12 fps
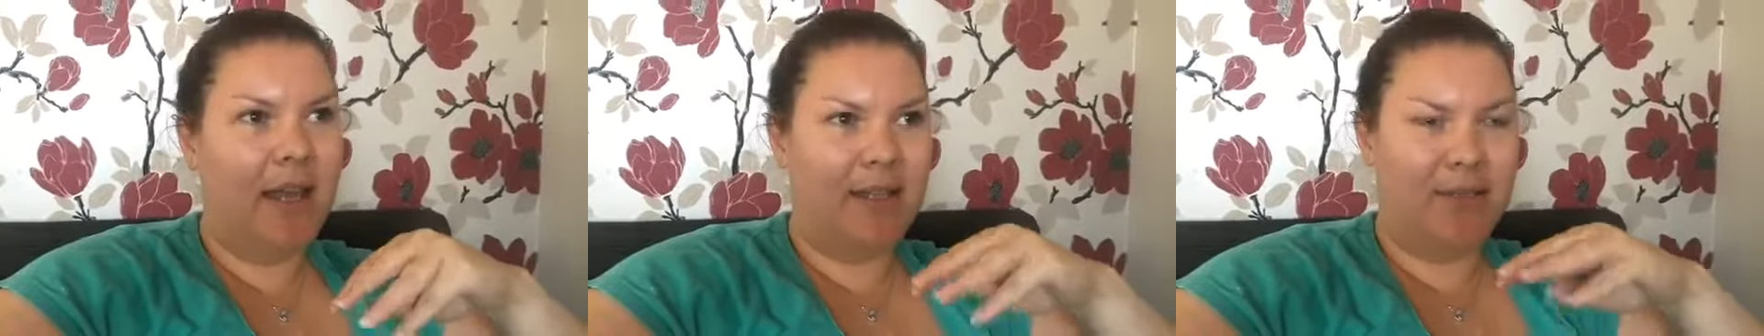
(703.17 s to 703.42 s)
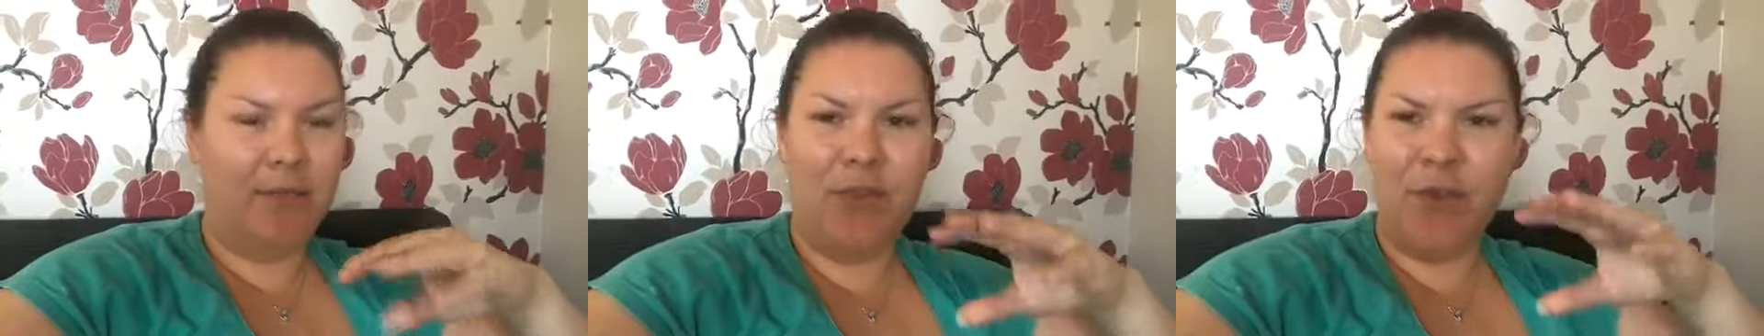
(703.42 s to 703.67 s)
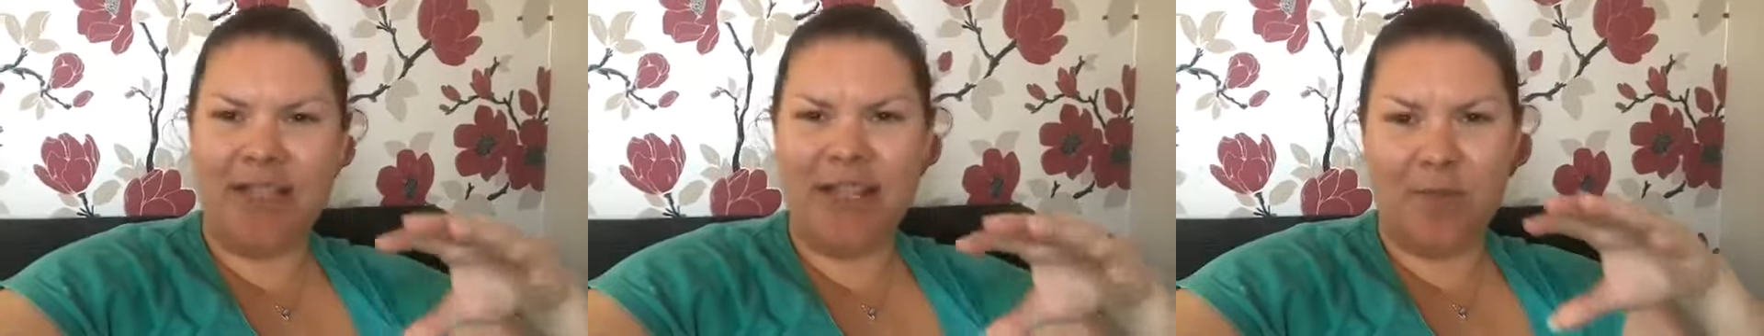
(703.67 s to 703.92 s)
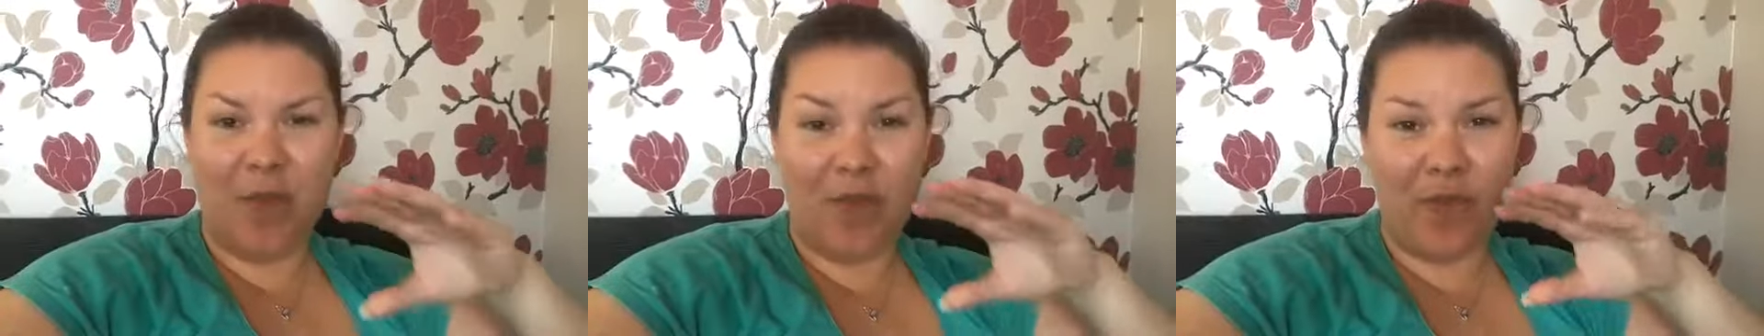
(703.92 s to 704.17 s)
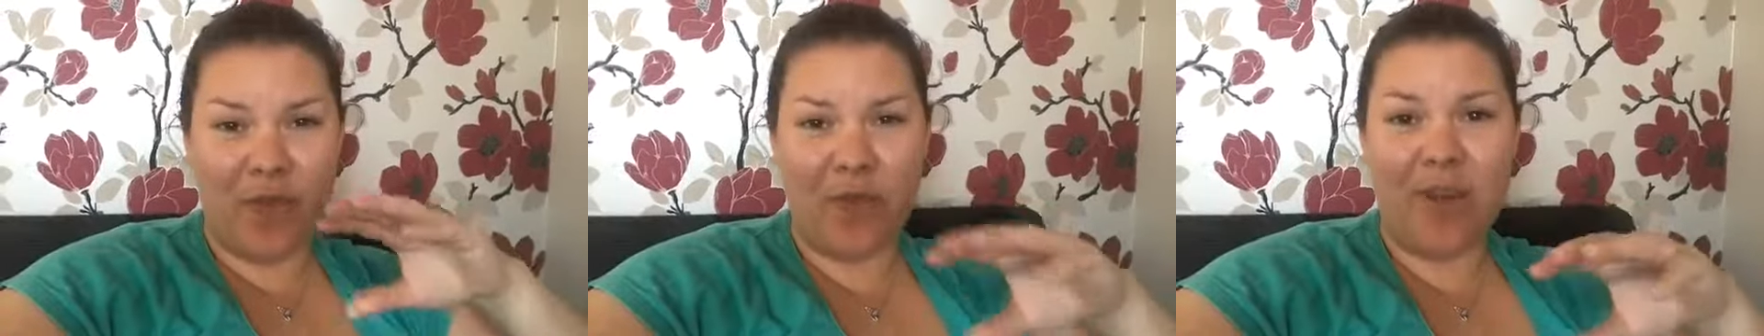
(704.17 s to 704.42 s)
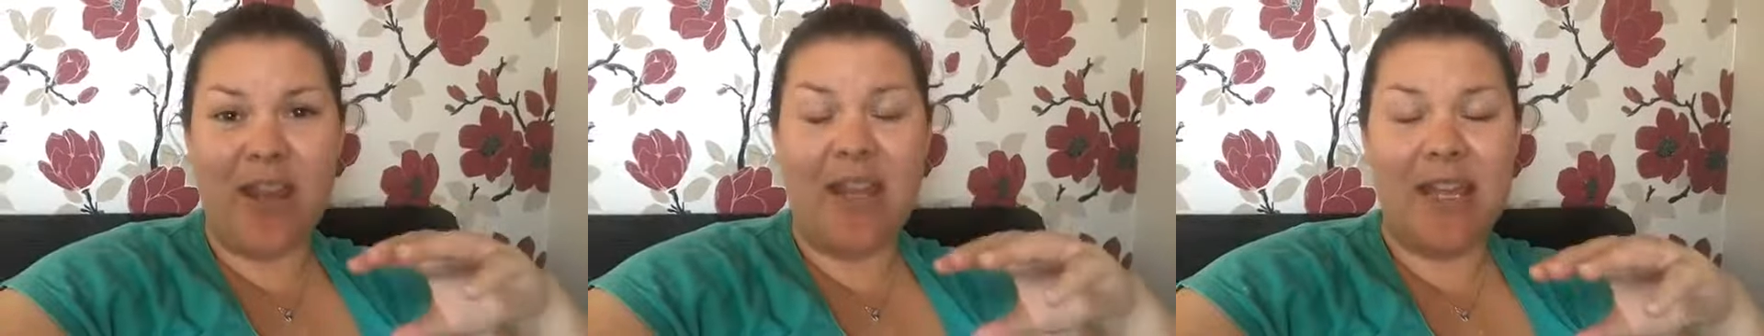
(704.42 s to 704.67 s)
So if you just said to me
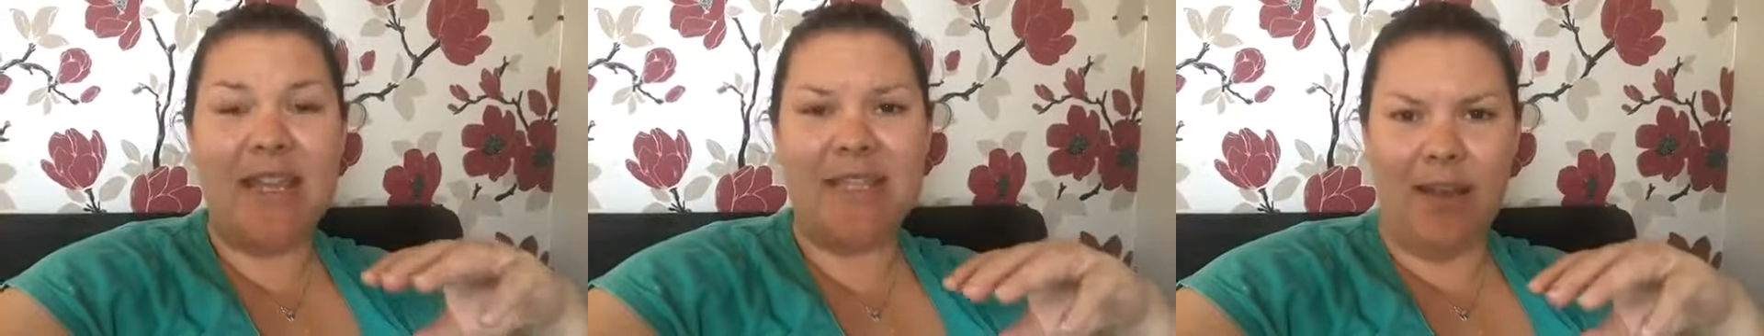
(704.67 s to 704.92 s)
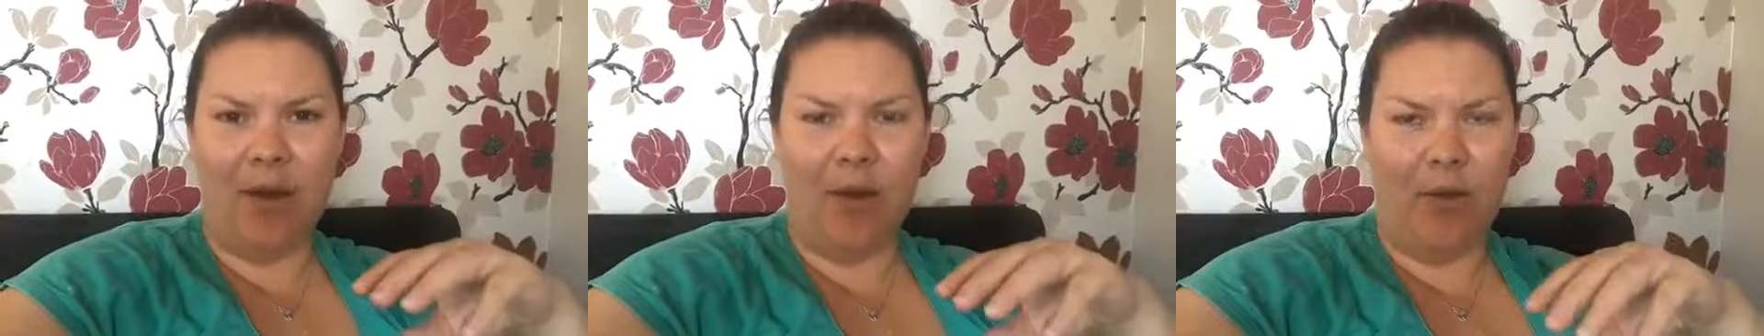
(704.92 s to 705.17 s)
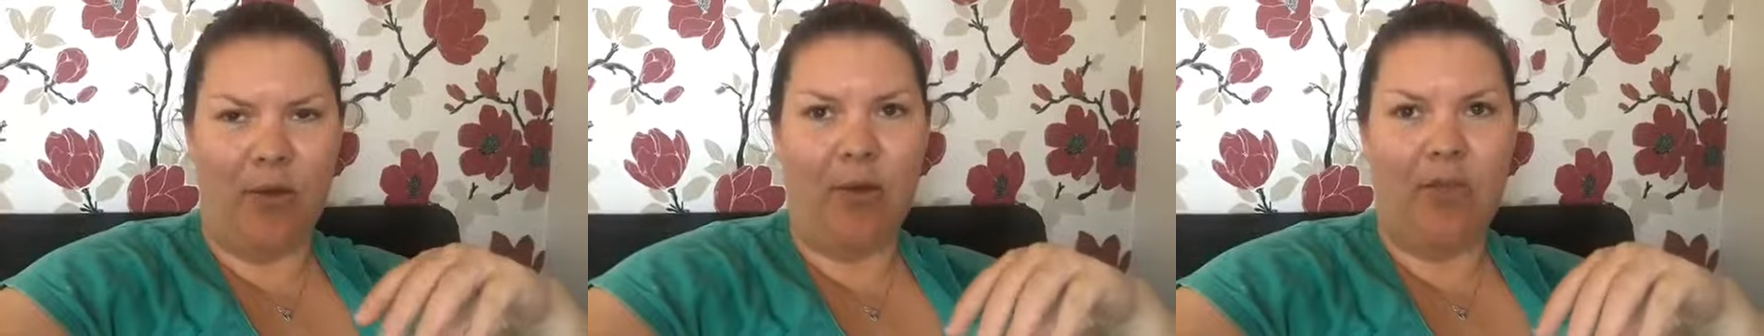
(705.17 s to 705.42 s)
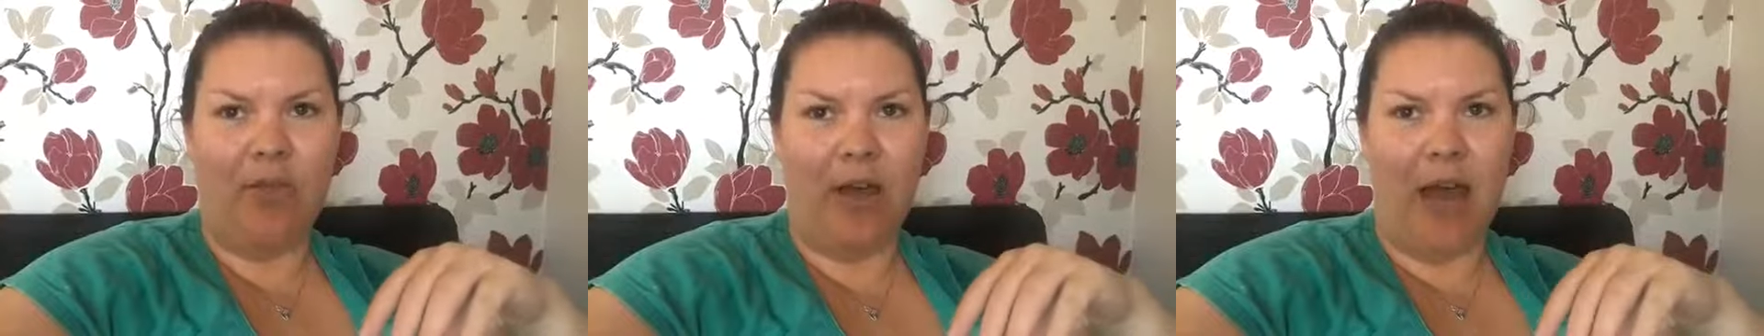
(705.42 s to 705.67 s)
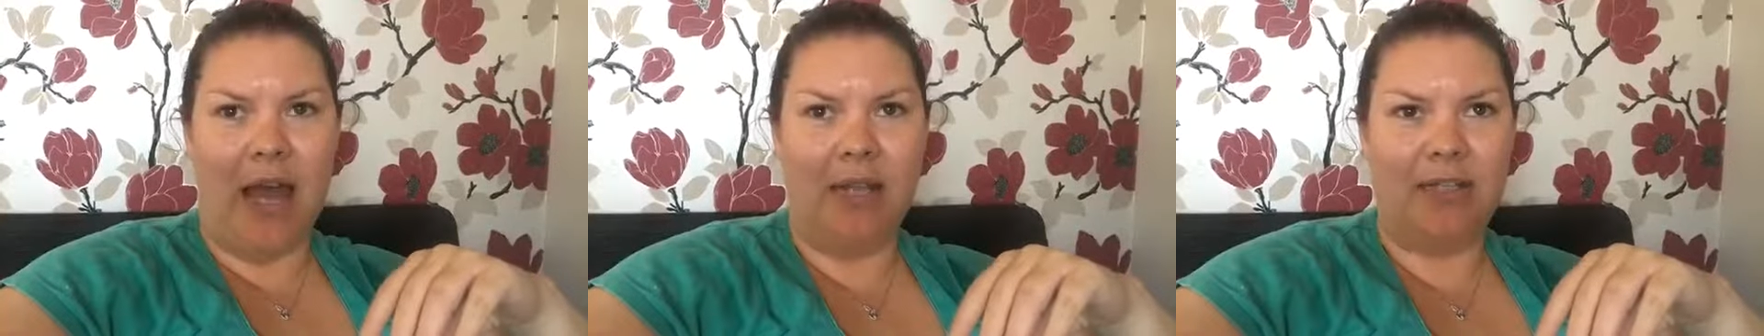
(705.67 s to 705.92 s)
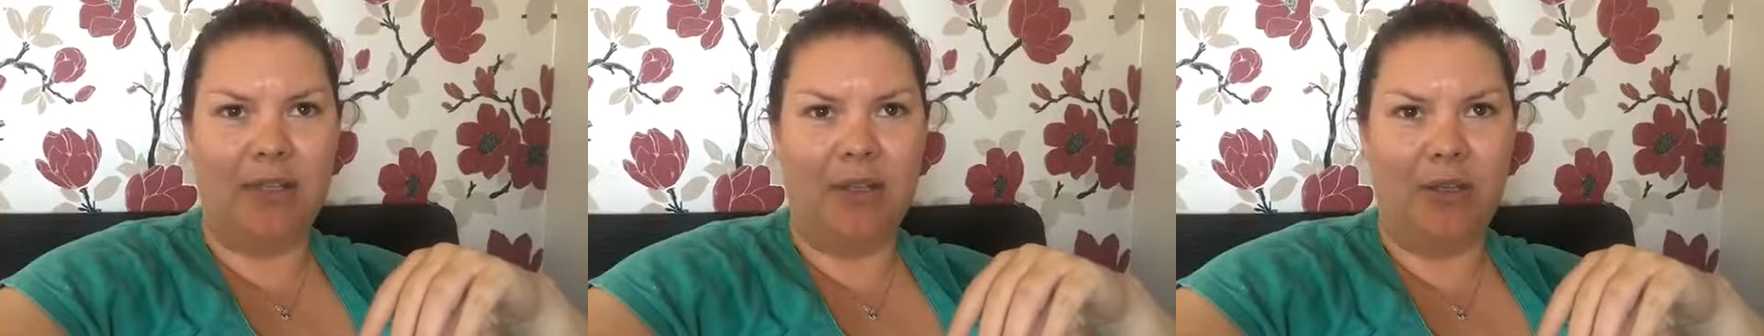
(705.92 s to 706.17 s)
3 years ago that